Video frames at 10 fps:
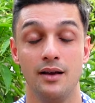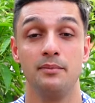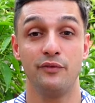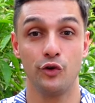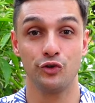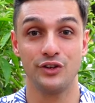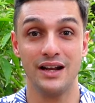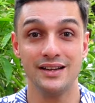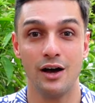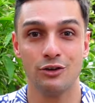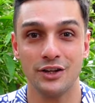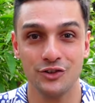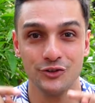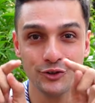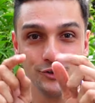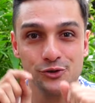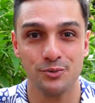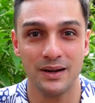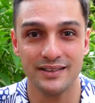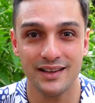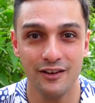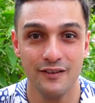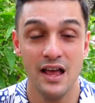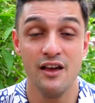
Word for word: Before start, I would like to introduce myself.